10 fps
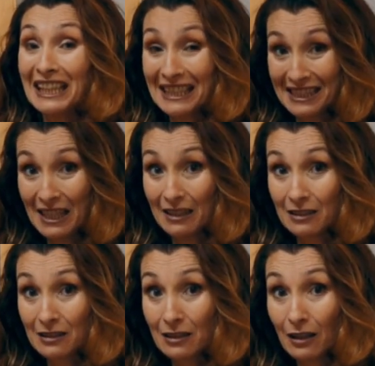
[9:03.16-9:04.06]

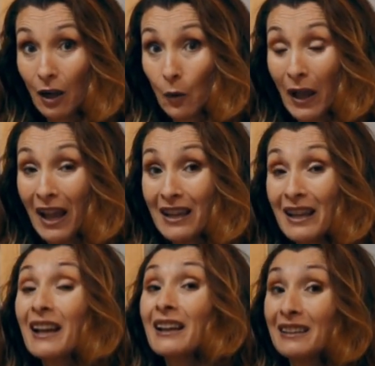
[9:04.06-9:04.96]
exist,
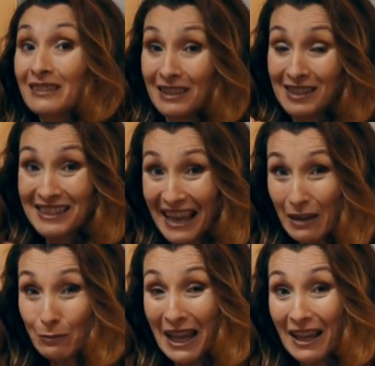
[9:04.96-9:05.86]
okay? The
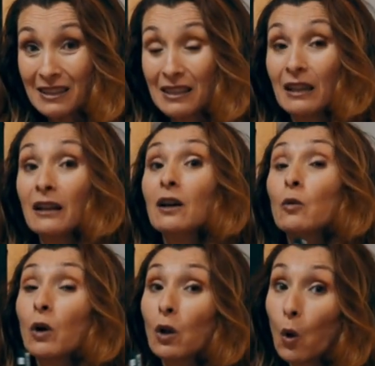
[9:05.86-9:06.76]
same letter
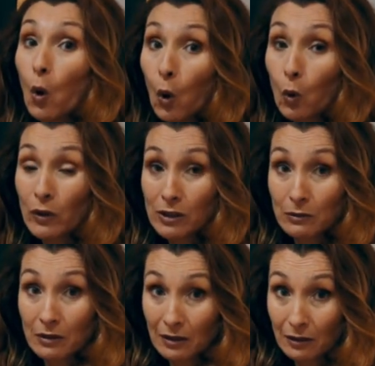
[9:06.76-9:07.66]
will
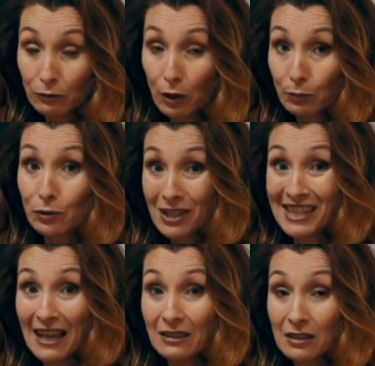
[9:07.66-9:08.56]
always
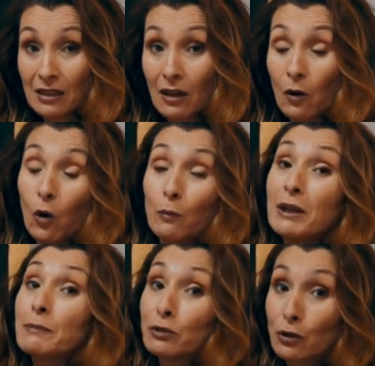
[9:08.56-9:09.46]
represent or
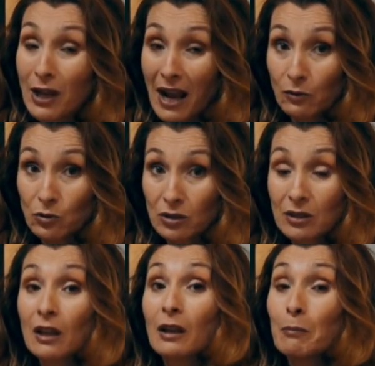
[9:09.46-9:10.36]
be
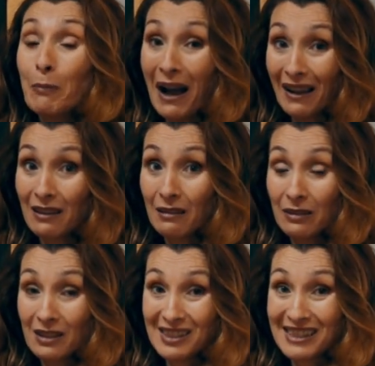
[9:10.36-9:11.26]
pronounced by
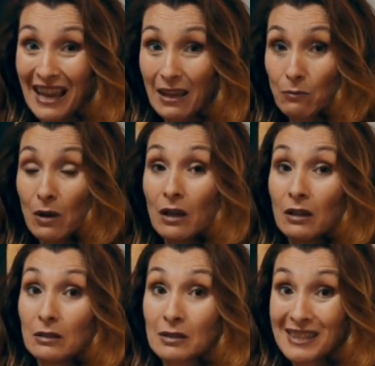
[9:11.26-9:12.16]
the same
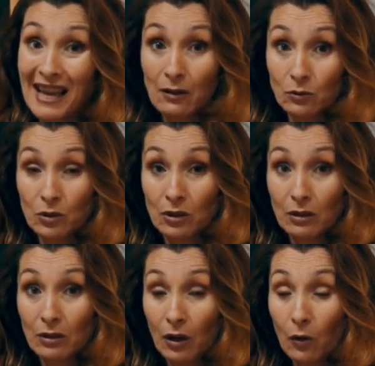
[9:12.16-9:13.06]
sound,
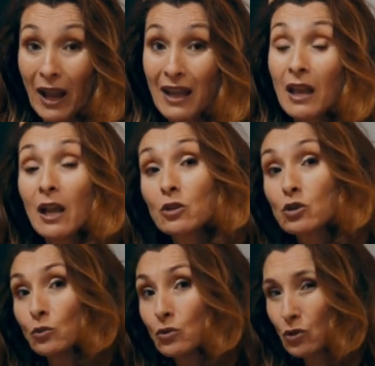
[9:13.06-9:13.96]
okay?
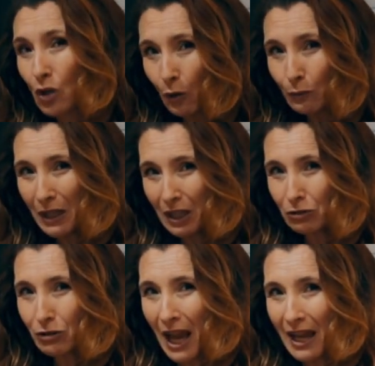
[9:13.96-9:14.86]
So don't be
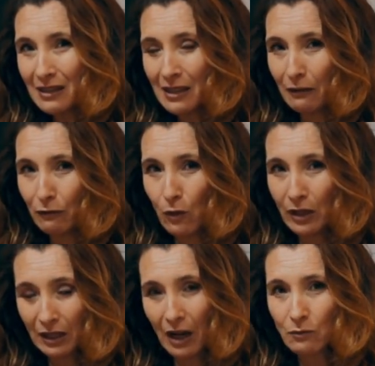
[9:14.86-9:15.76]
creative
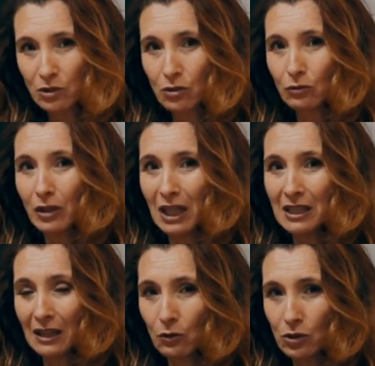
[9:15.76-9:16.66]
when it comes to
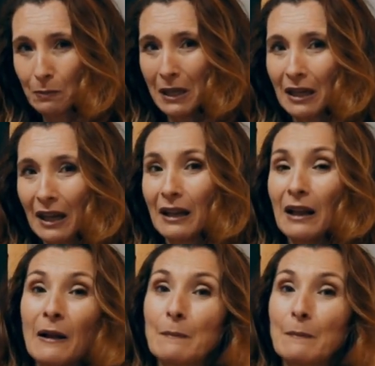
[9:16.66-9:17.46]
reading or speaking